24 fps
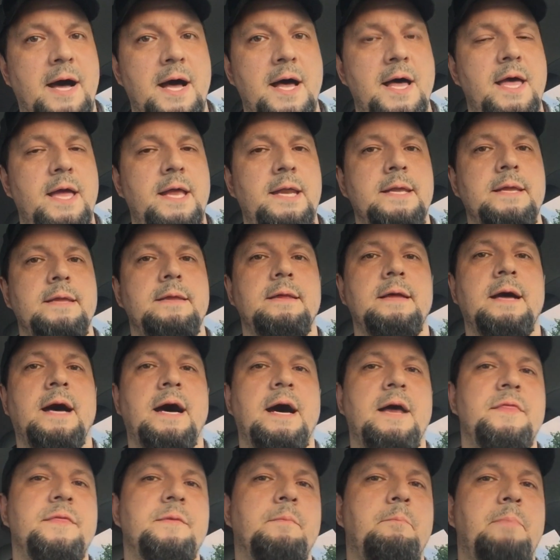mind,
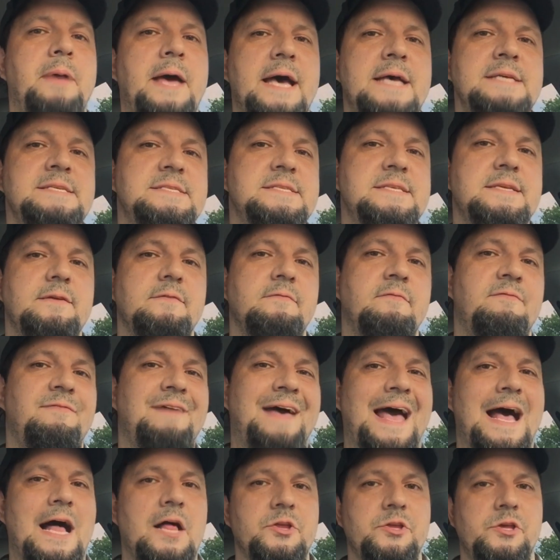the best
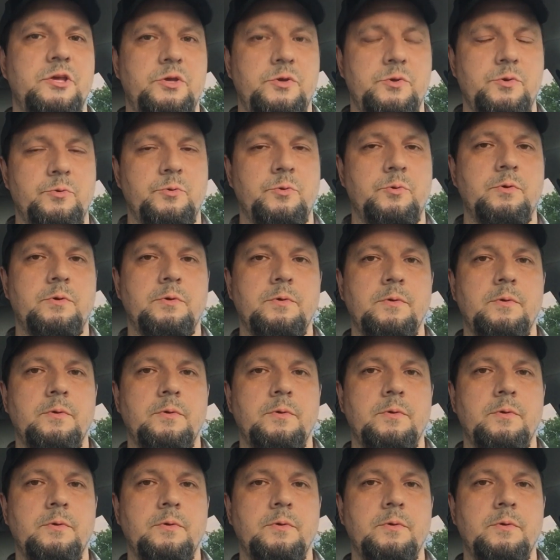value